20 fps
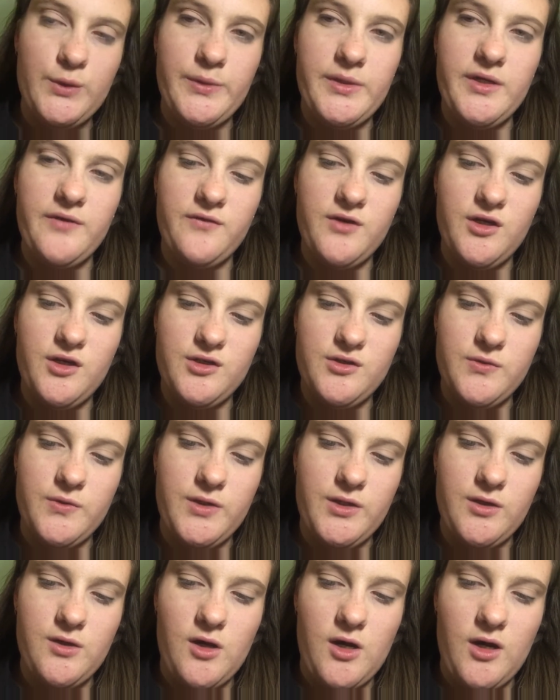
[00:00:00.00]
So whenever you're
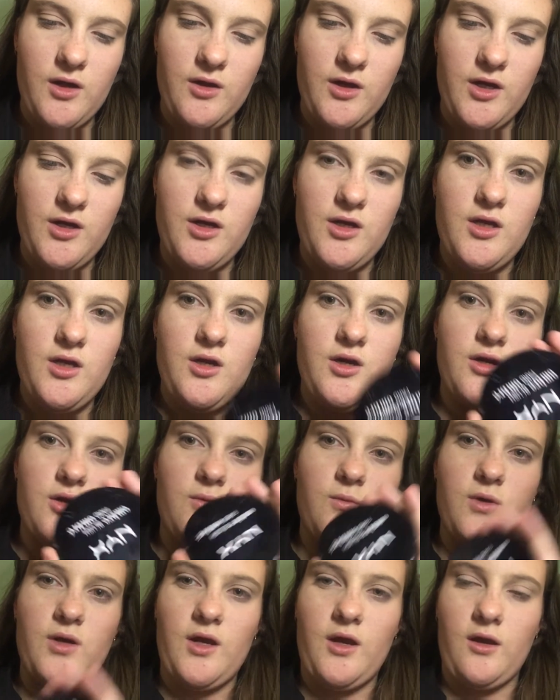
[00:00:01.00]
doing eyeliner, you're
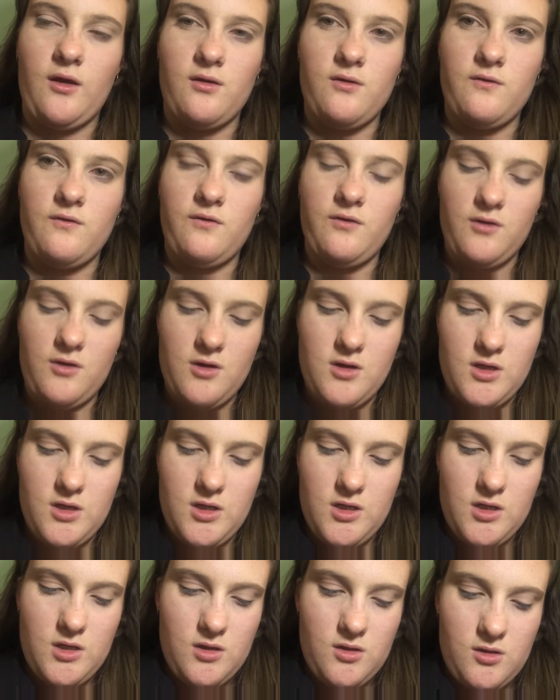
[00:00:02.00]
going to want to have
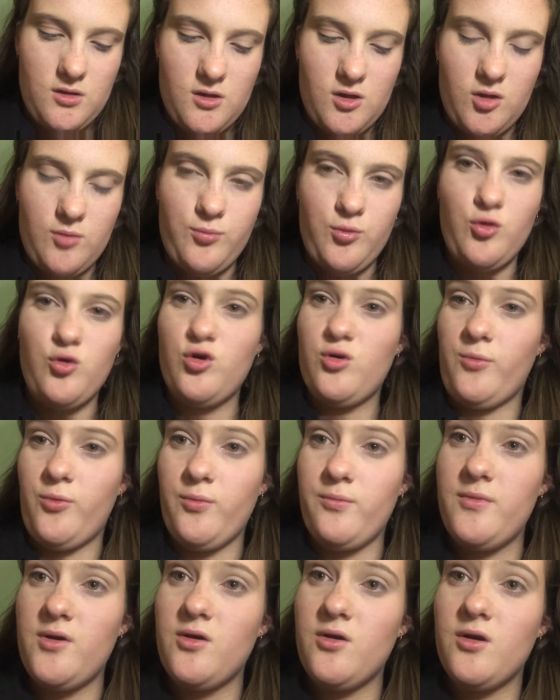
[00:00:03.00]
a
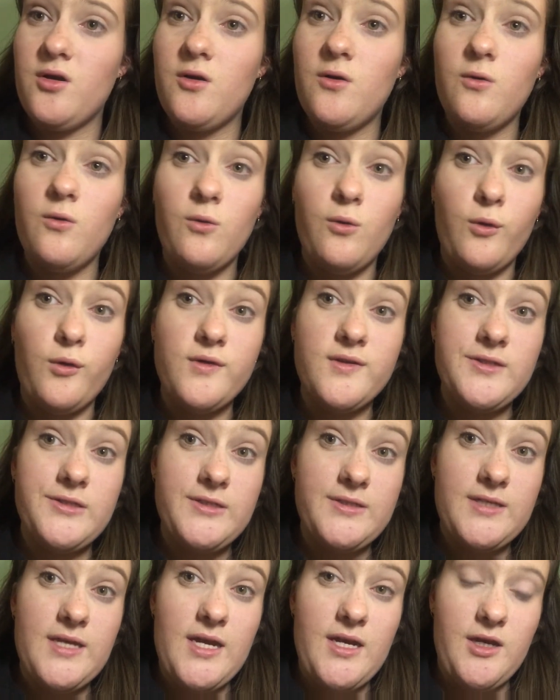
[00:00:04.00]
portable mirror or
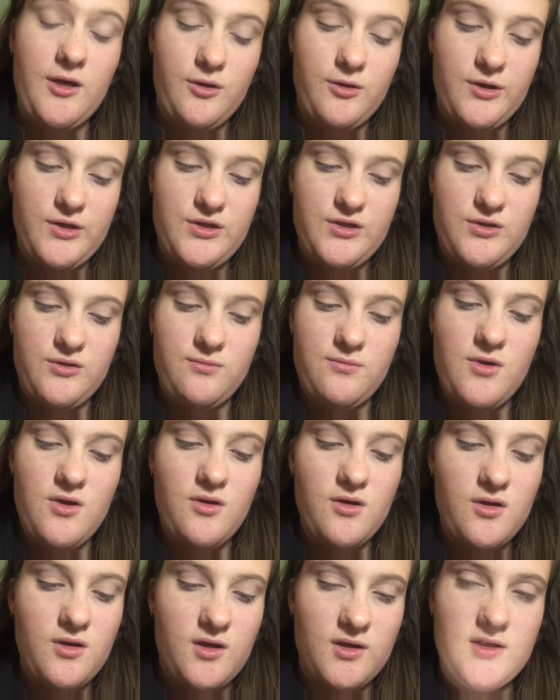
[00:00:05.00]
standing close to a
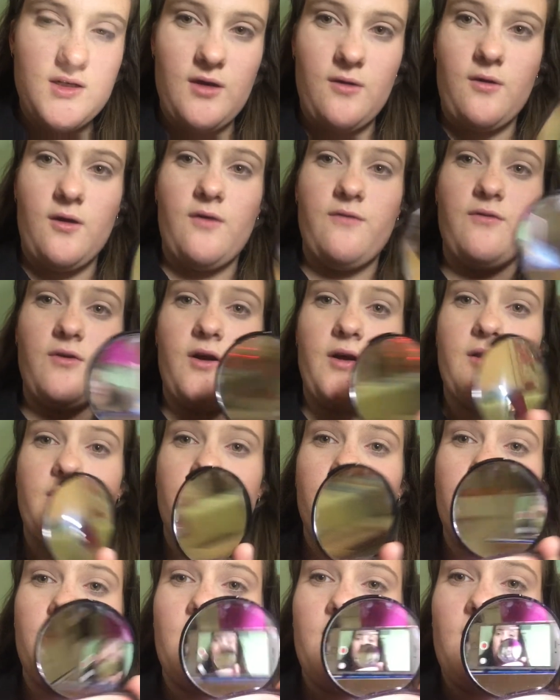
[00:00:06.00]
mirror. That's how I
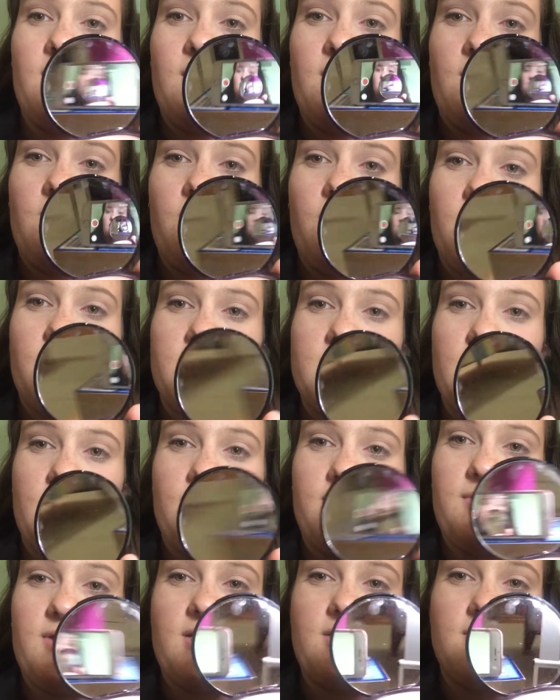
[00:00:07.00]
find works
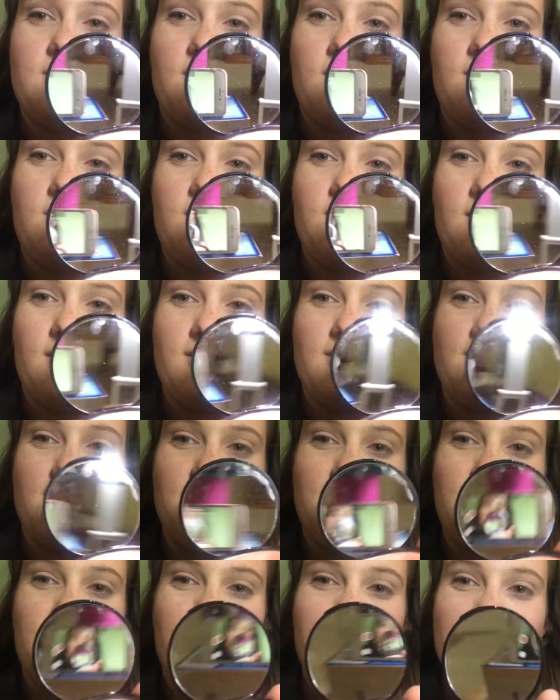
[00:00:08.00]
out best, and you guys
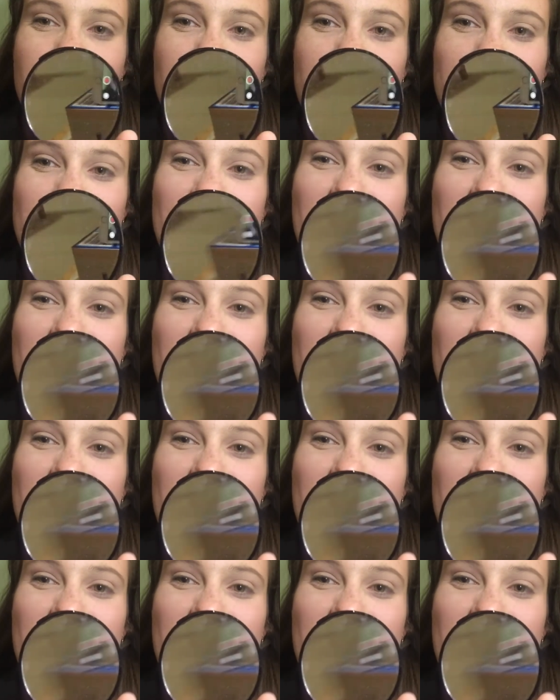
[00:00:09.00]
can obviously